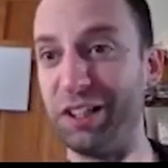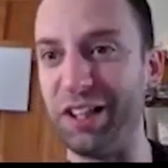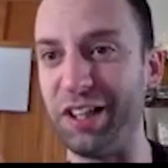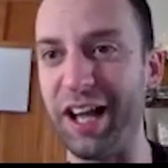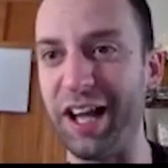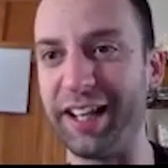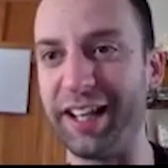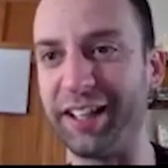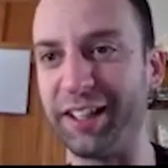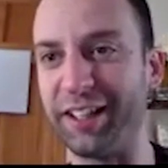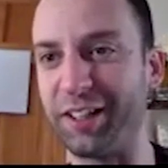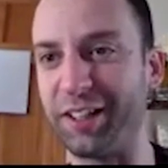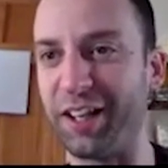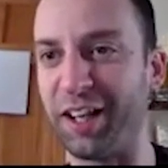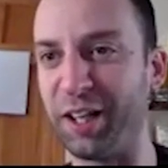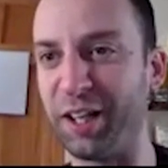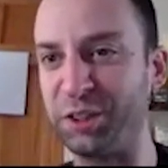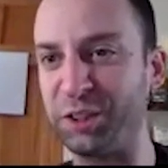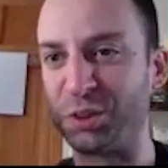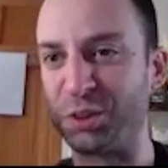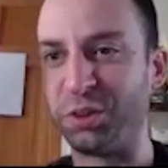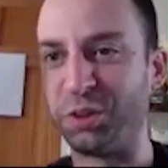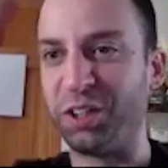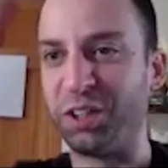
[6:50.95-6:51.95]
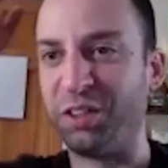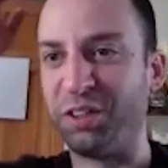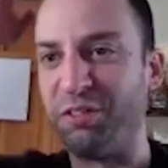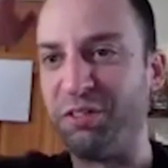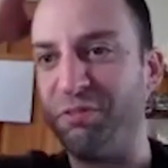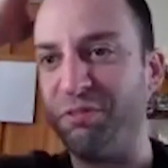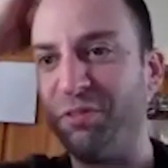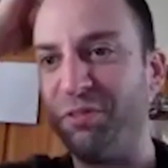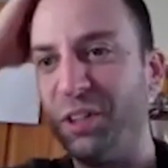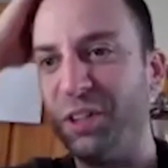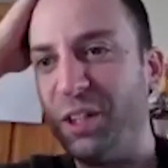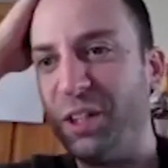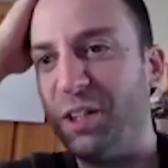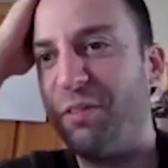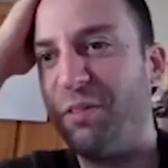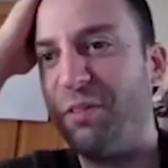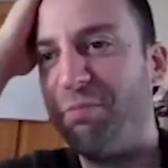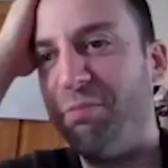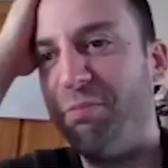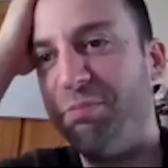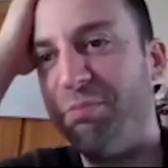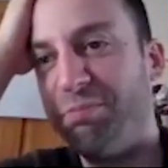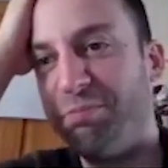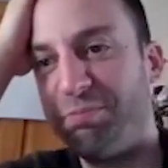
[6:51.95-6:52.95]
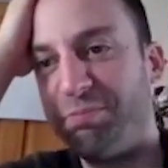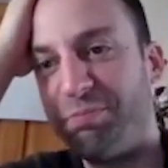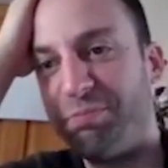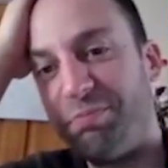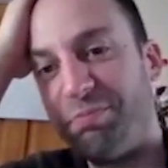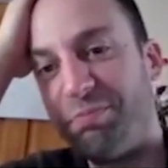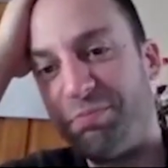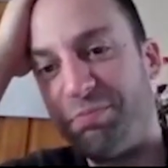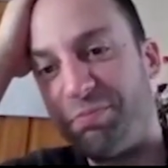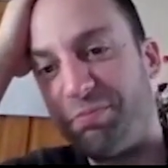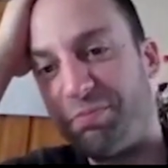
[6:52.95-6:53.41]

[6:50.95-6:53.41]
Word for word: like uh, sort of. Um, yeah.